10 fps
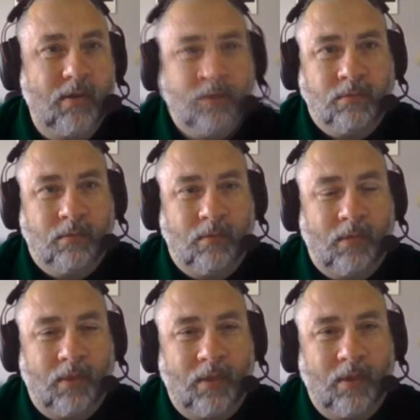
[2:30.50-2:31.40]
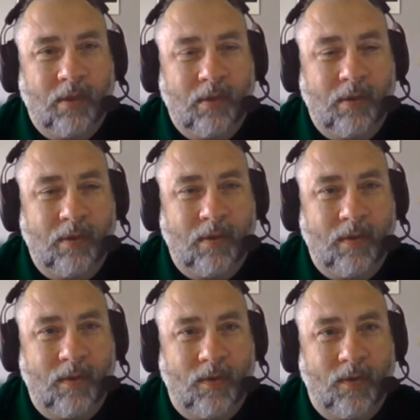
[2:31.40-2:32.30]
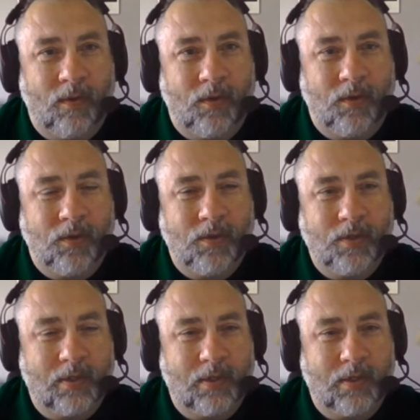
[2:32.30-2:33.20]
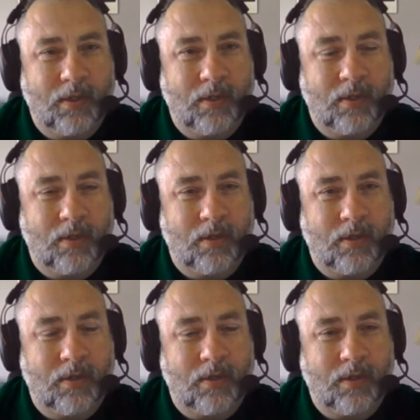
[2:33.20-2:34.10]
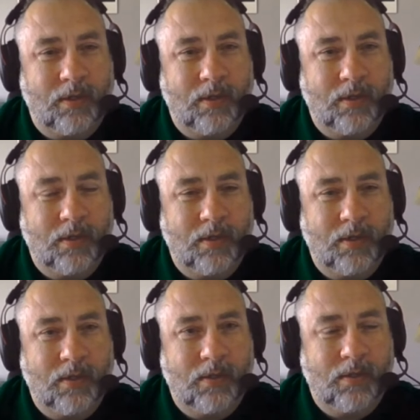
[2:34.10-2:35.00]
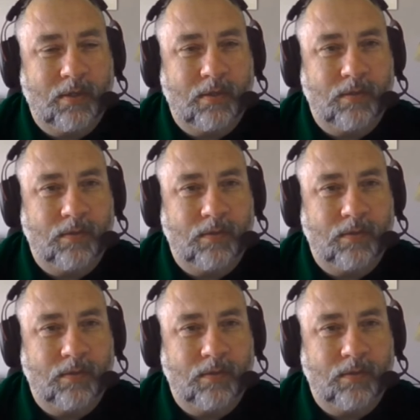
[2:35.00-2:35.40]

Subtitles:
(silent)